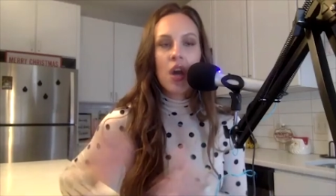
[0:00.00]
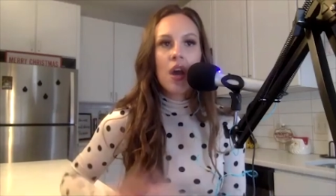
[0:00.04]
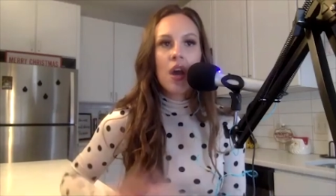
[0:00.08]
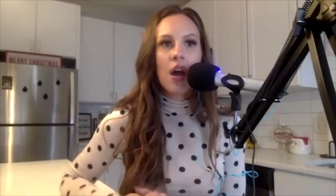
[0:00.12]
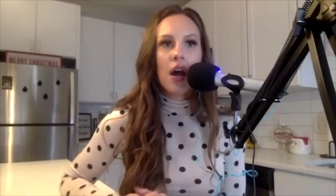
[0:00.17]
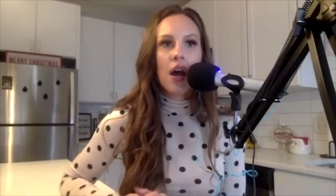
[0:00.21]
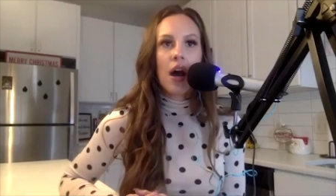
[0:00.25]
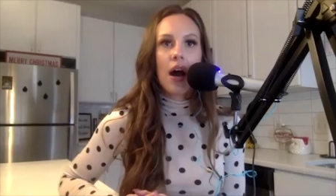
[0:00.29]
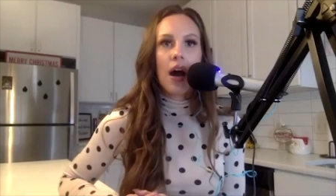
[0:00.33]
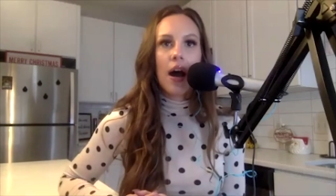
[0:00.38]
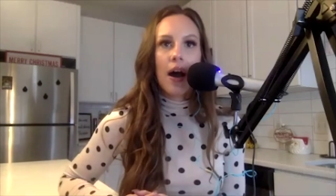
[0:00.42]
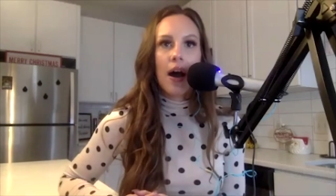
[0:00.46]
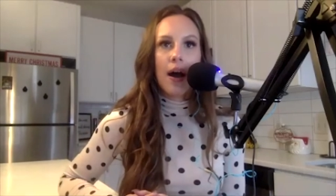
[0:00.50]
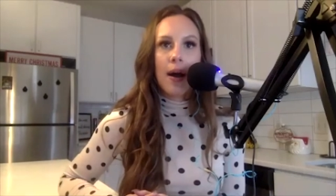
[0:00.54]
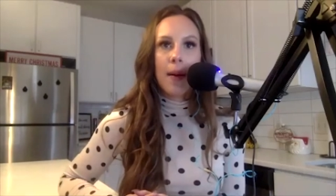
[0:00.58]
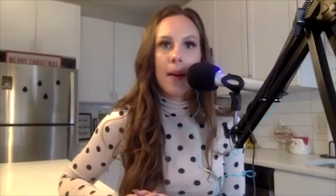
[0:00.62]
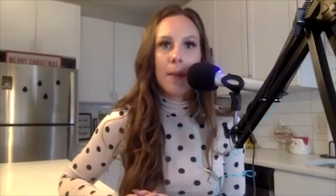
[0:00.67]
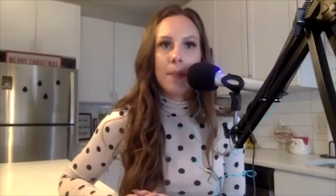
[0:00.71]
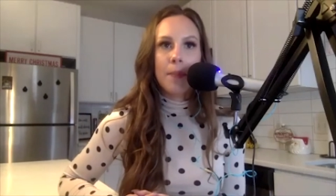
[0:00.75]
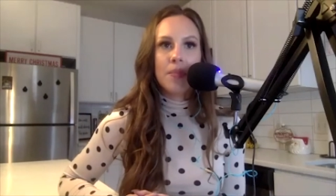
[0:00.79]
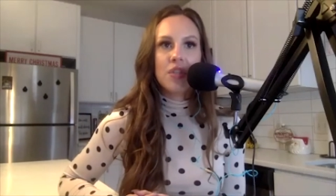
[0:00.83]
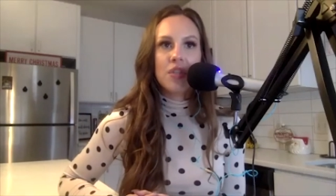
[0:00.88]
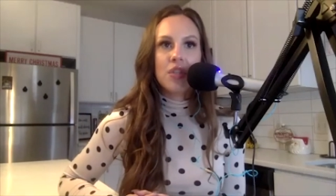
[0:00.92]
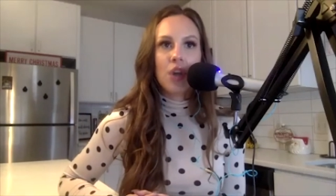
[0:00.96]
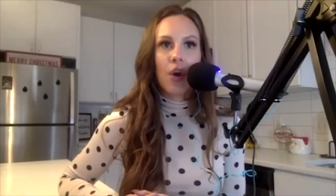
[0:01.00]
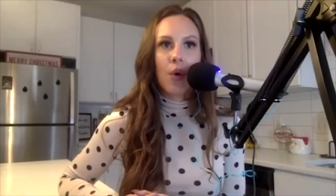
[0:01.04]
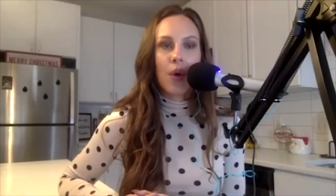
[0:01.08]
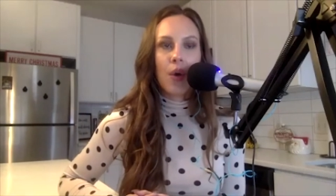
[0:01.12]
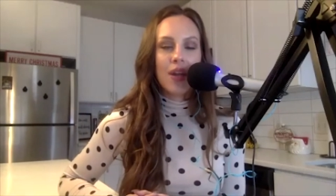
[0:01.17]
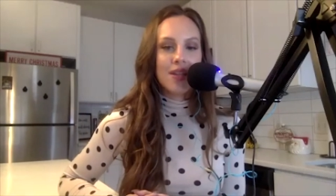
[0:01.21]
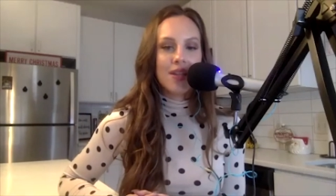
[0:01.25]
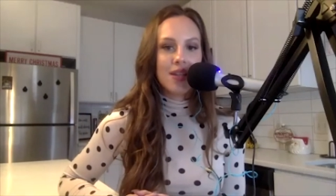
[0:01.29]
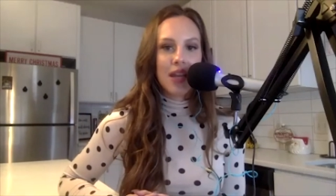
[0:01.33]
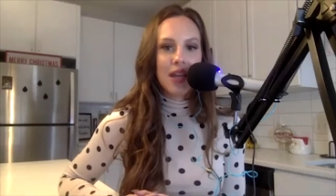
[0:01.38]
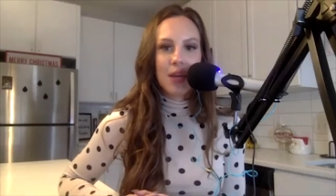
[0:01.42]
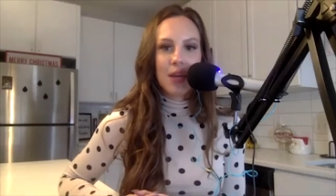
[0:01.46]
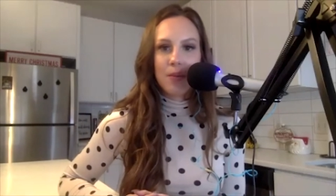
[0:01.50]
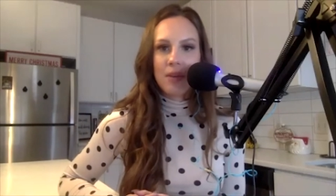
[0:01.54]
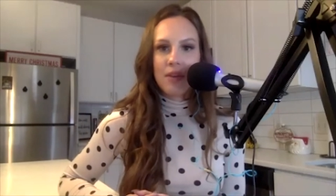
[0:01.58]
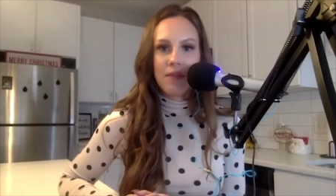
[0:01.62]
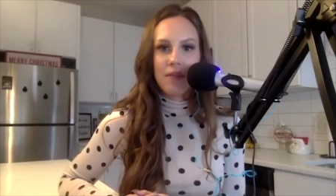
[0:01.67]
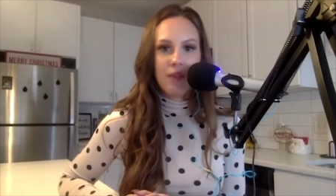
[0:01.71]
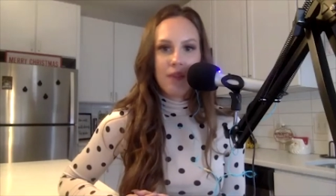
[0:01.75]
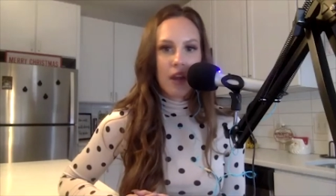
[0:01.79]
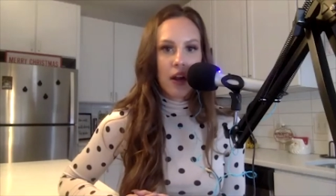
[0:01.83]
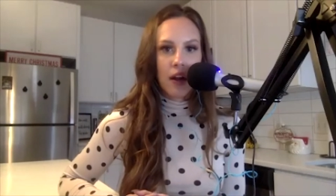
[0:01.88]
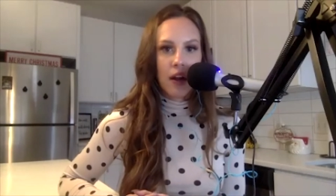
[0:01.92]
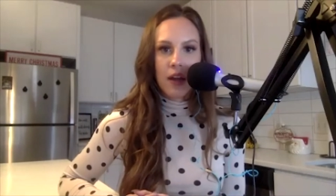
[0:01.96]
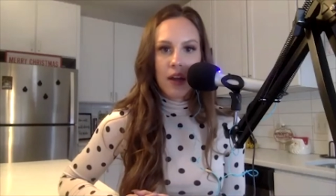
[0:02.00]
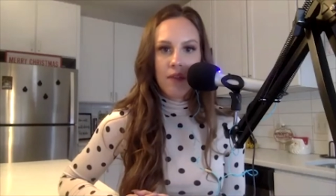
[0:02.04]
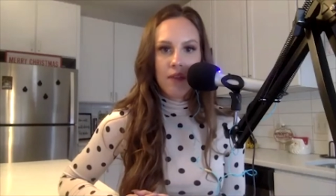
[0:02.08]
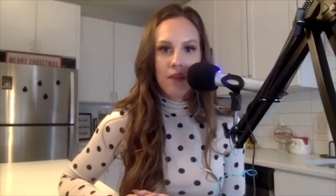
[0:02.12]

Um, so it's going to be a very,